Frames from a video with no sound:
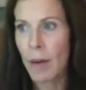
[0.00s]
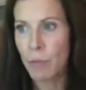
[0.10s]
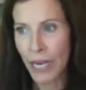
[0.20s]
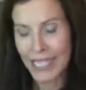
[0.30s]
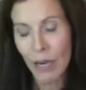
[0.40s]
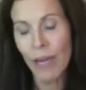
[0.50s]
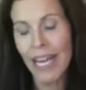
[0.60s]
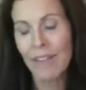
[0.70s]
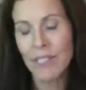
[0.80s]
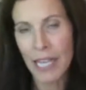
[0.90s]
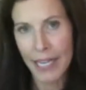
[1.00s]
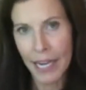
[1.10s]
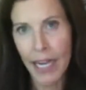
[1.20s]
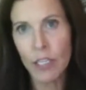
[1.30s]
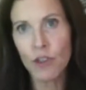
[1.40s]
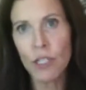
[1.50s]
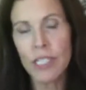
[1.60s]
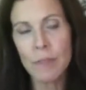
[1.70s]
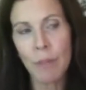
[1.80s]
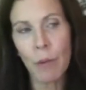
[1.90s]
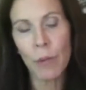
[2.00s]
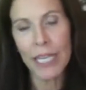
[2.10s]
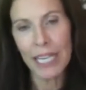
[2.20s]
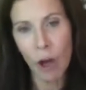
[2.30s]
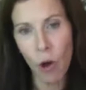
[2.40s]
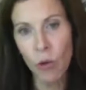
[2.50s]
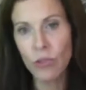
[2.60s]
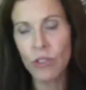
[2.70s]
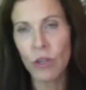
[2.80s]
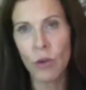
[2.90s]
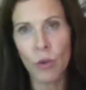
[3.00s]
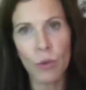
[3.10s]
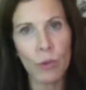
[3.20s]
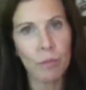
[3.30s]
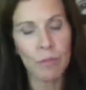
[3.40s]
right now we have psychiatrists, but we can also,